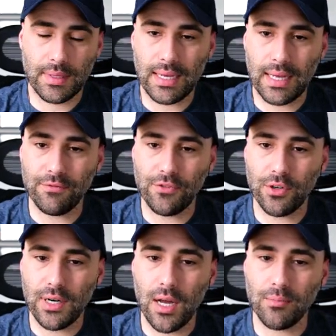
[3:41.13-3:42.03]
And for
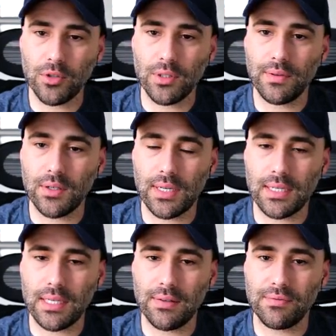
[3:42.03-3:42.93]
now, I'm not even gonna
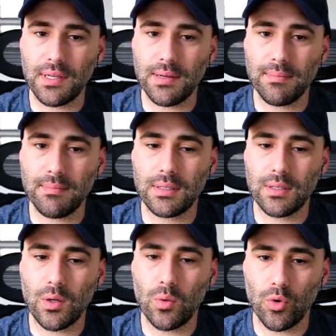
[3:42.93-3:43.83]
give them
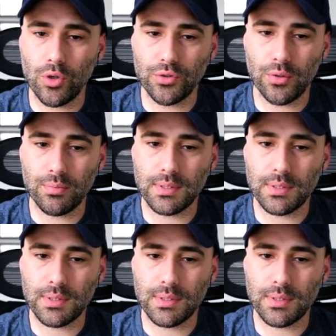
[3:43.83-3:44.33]
wardrobes.